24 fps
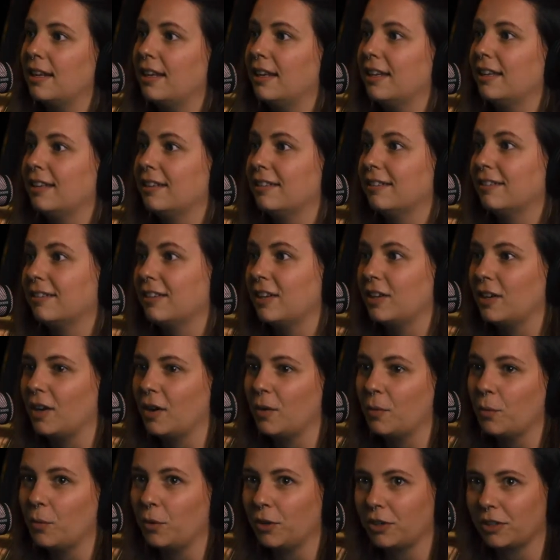and, you know,
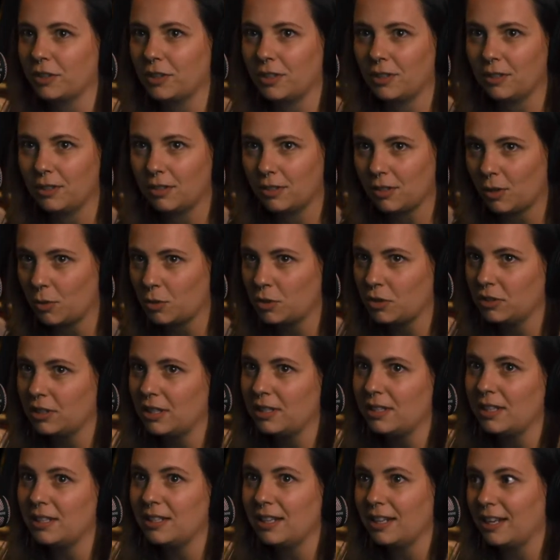we're social
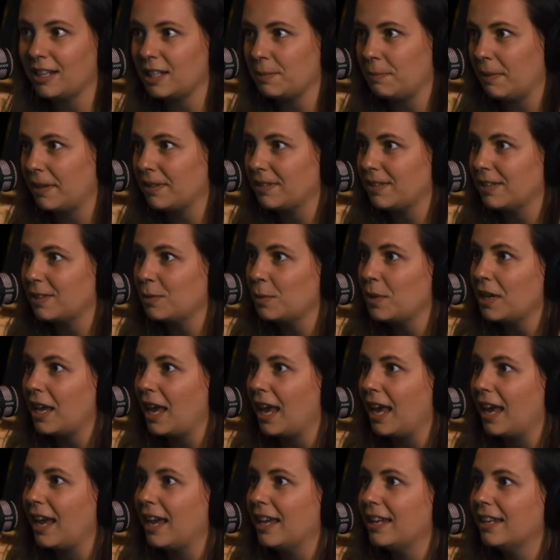distancing as best as we
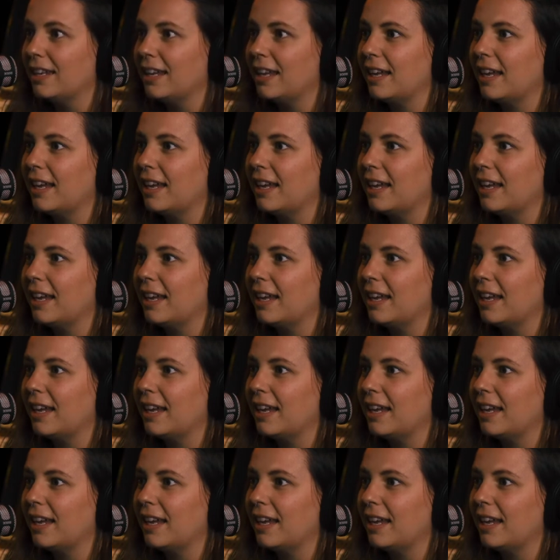can.